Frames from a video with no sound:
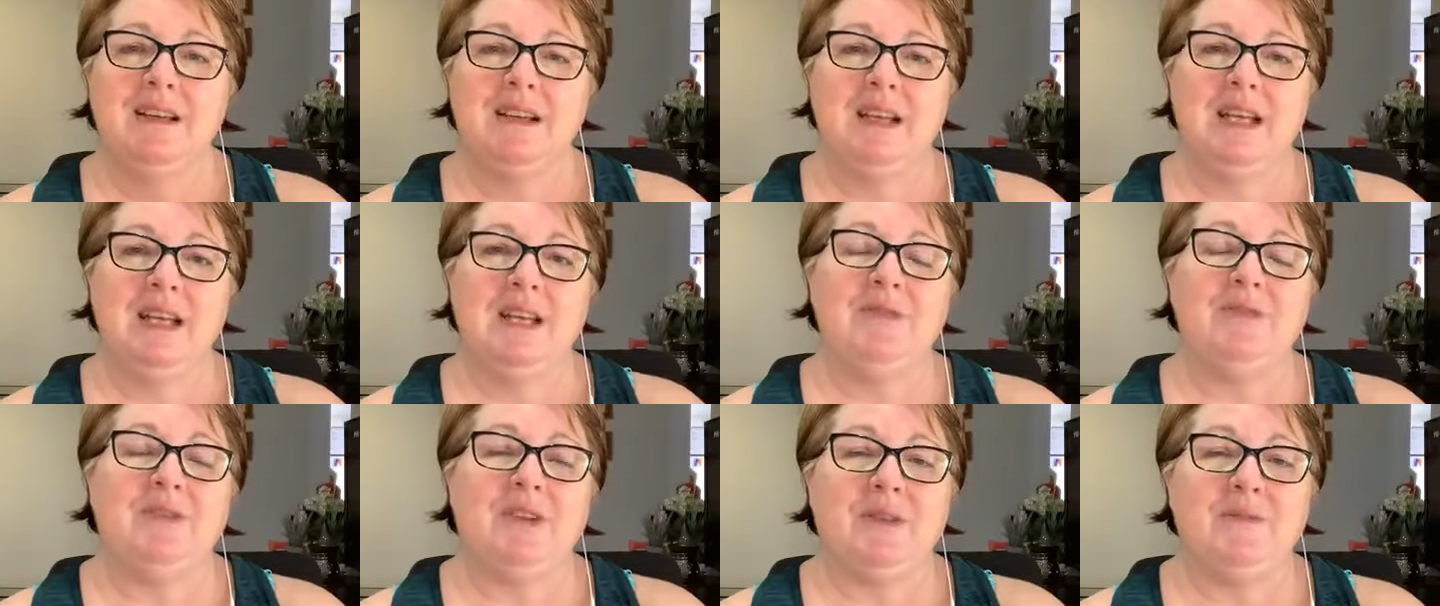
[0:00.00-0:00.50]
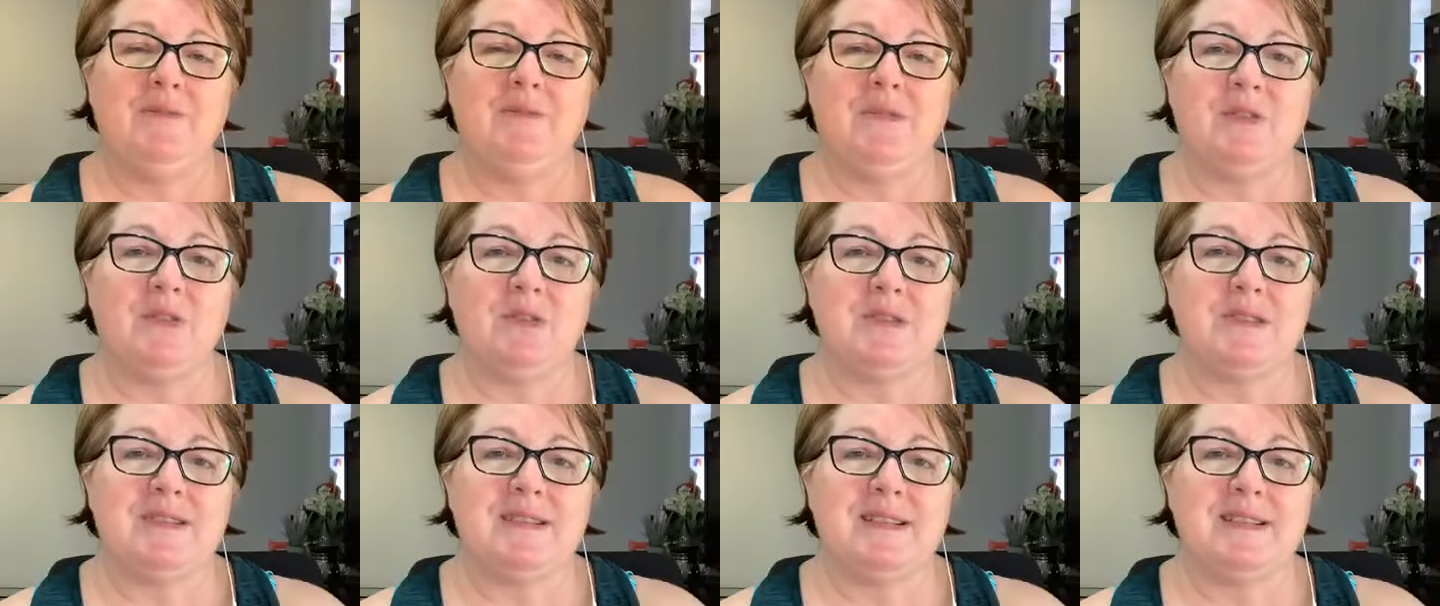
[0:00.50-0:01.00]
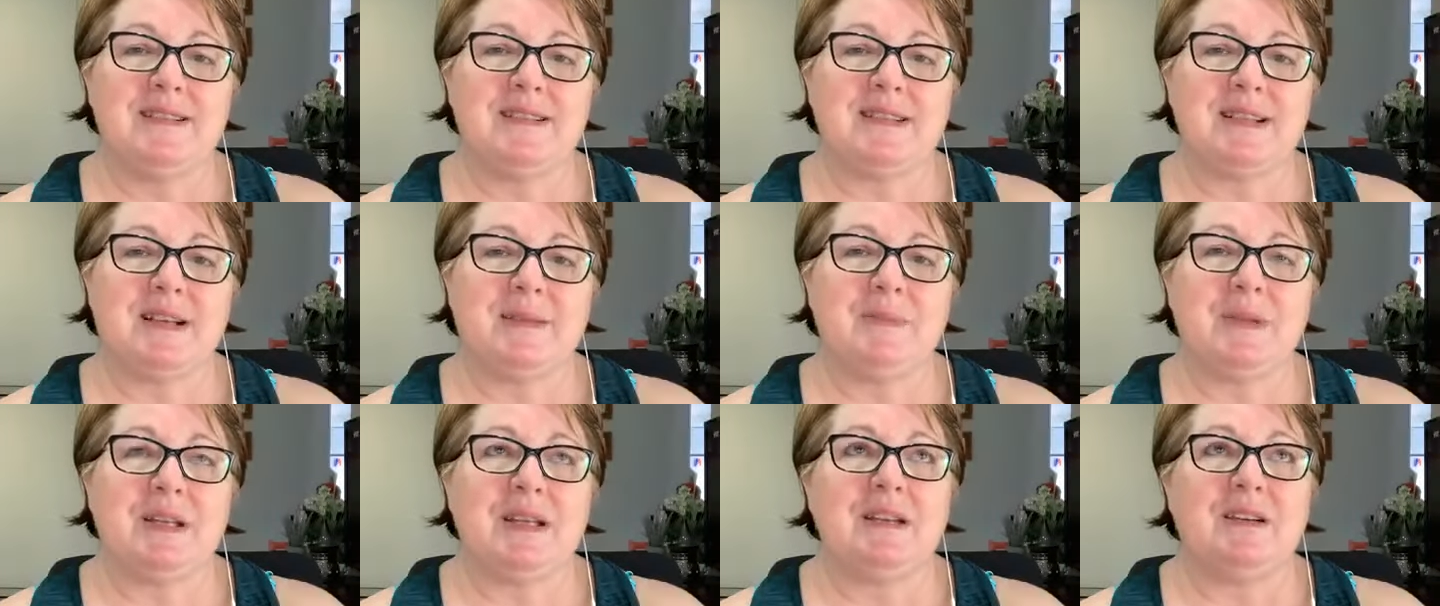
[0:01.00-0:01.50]
If I'm forcing
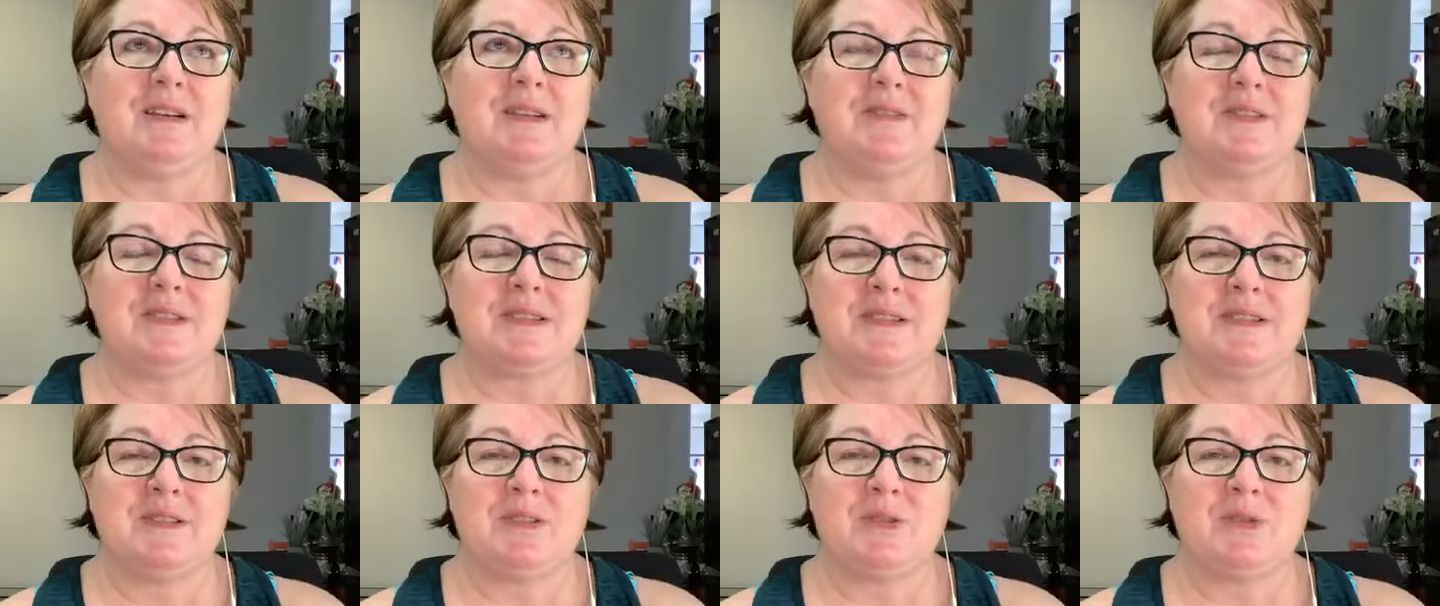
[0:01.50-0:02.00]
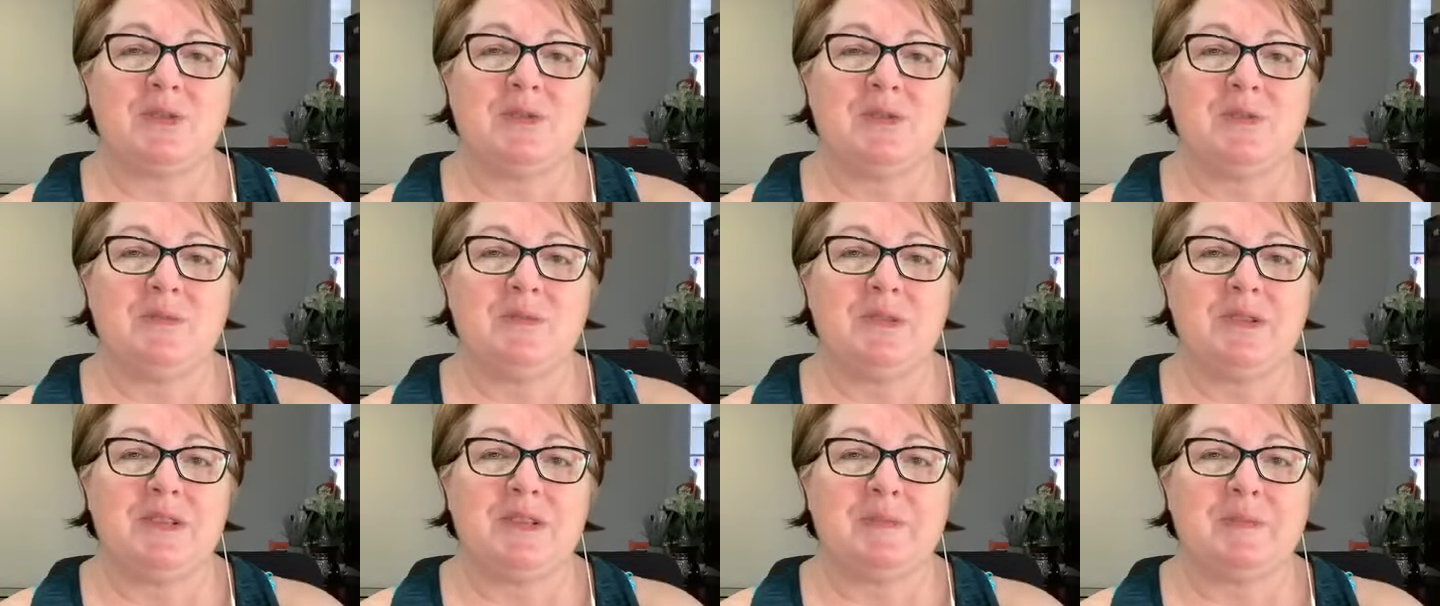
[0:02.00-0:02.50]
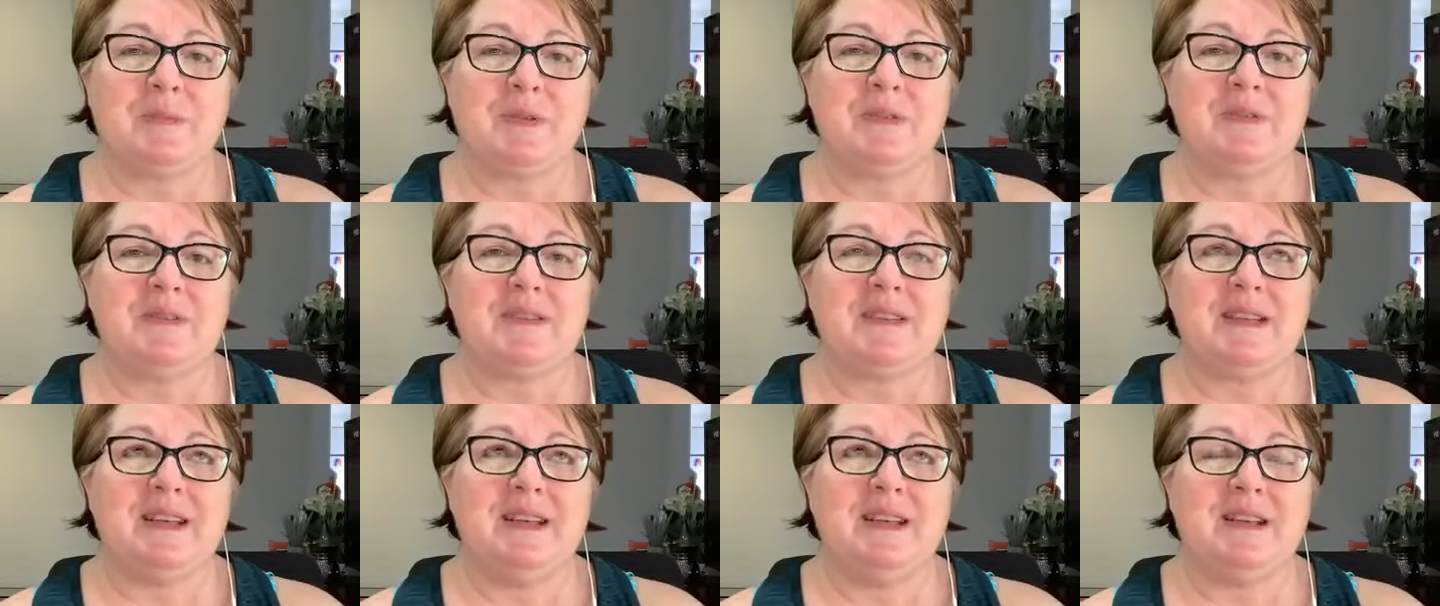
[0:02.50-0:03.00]
something, it's a trauma
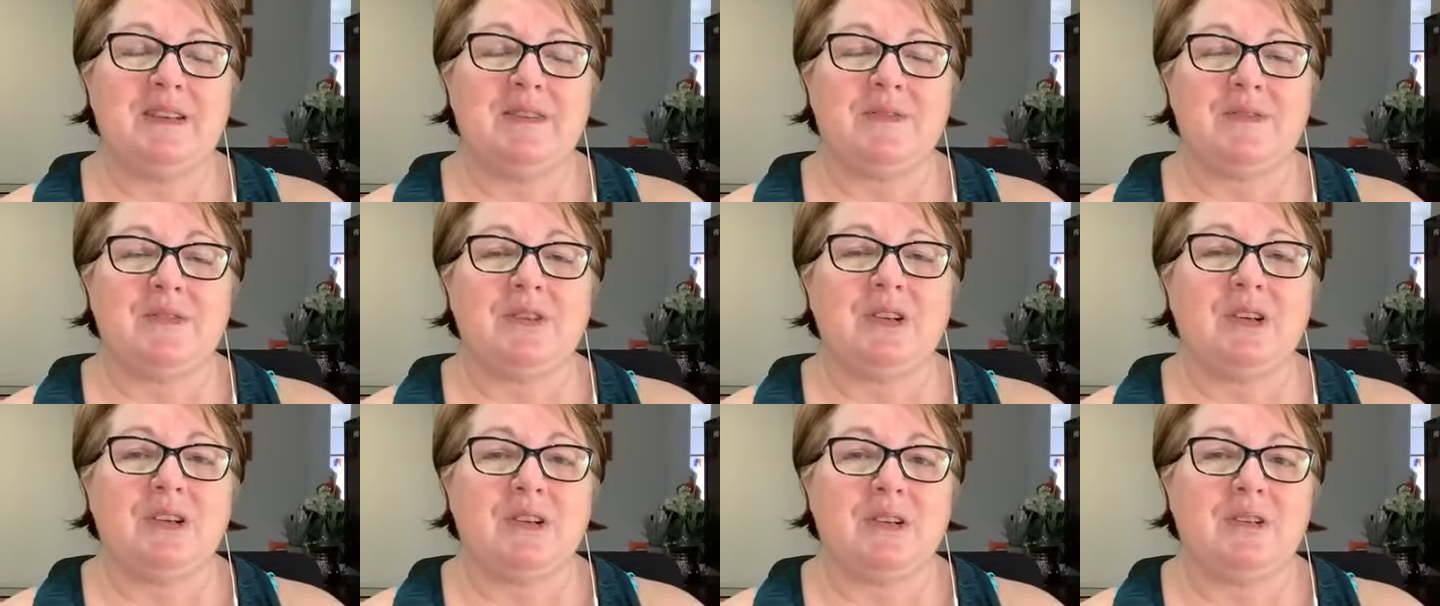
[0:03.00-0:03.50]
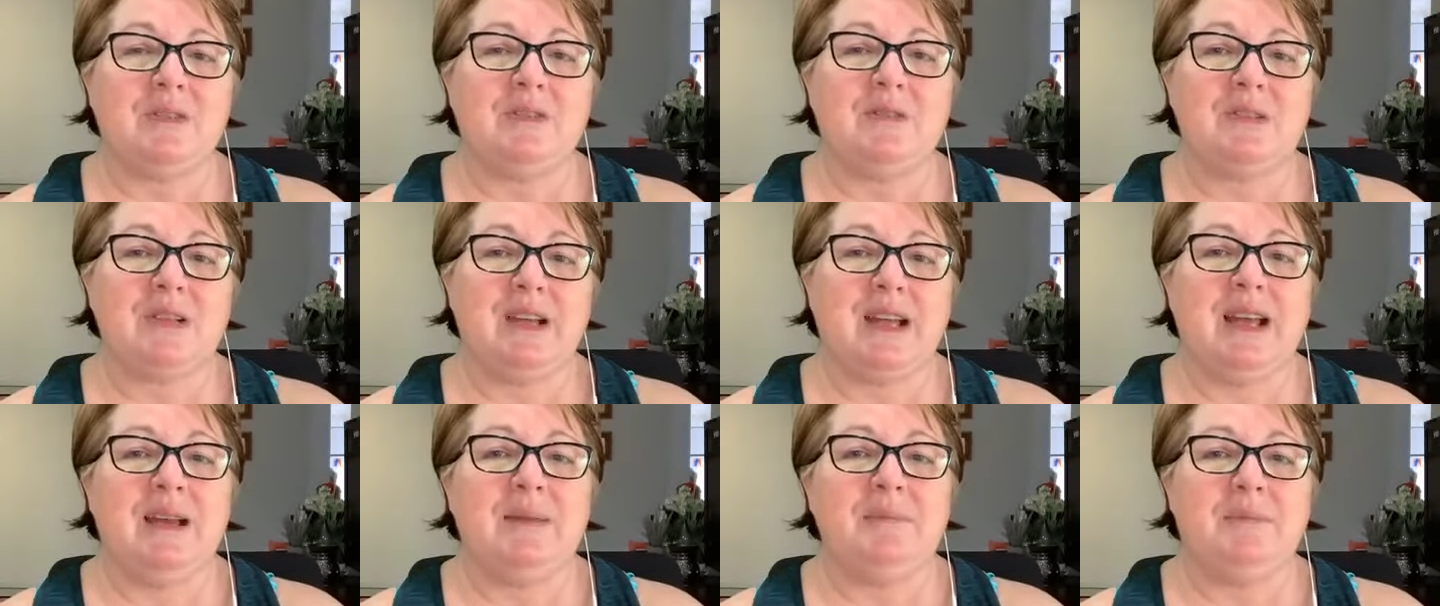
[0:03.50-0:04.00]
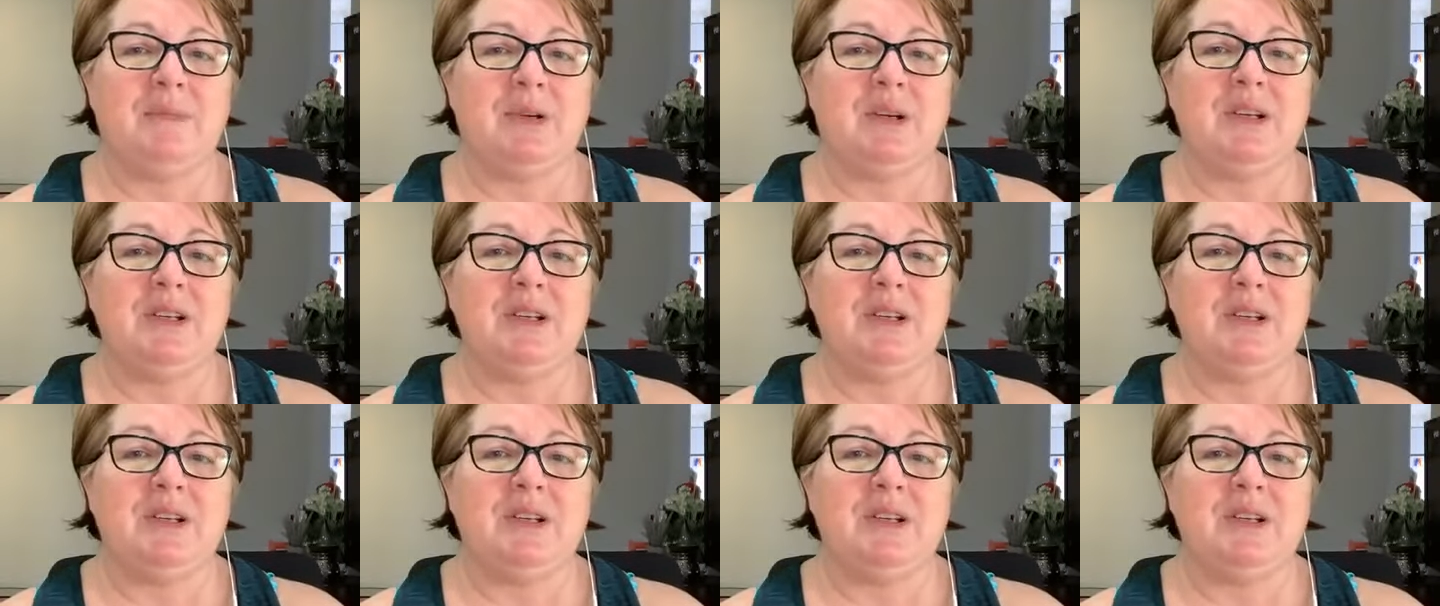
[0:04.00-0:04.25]
response and I've got to look at my